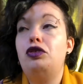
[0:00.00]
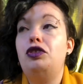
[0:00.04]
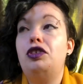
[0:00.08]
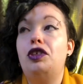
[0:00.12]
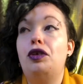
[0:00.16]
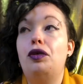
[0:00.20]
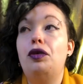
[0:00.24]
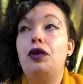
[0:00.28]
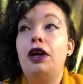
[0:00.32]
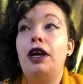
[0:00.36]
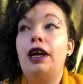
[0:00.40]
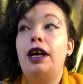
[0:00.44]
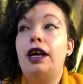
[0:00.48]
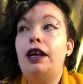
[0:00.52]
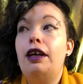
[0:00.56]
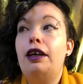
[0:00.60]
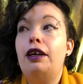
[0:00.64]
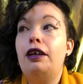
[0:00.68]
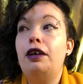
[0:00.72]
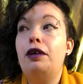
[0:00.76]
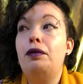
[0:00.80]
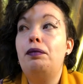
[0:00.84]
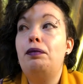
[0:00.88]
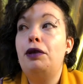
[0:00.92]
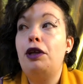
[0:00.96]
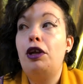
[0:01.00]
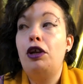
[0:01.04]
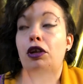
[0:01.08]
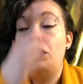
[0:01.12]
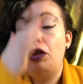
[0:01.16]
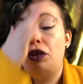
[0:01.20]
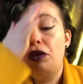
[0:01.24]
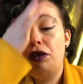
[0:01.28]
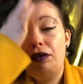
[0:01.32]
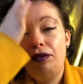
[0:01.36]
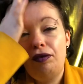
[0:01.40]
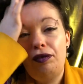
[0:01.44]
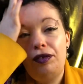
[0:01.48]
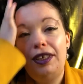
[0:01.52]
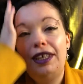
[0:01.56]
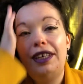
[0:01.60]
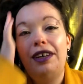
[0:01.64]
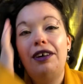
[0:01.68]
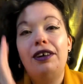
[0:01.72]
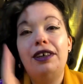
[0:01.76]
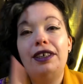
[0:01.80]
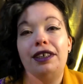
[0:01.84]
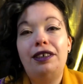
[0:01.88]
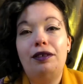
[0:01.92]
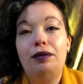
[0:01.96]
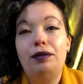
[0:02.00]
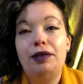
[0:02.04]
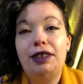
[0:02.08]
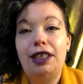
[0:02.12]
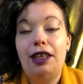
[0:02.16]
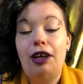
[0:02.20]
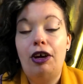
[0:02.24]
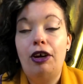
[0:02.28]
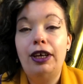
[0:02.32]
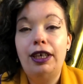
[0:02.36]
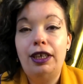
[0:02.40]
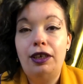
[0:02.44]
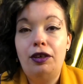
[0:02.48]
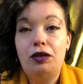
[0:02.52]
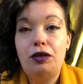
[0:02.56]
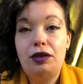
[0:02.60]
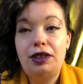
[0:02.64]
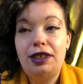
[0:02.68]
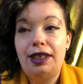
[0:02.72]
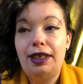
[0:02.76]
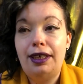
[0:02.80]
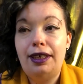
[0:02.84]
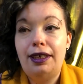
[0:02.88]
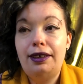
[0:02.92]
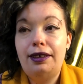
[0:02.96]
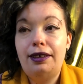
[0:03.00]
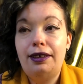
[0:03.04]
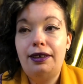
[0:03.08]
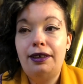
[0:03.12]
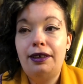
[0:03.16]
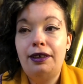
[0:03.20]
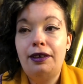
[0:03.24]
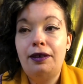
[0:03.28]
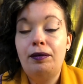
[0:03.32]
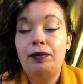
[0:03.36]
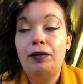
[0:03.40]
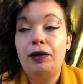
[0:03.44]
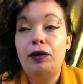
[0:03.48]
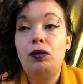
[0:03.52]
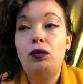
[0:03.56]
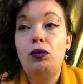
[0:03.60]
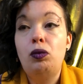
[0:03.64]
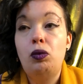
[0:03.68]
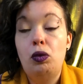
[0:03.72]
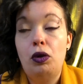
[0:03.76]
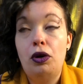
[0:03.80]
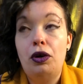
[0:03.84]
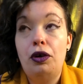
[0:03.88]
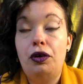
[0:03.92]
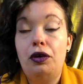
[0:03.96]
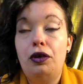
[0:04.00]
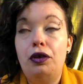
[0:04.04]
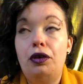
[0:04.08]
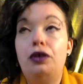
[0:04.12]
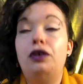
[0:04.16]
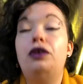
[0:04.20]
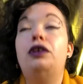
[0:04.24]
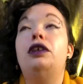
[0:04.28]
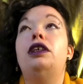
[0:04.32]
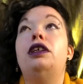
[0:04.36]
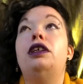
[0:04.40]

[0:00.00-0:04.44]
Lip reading: So, but a lot of the items that I looked at were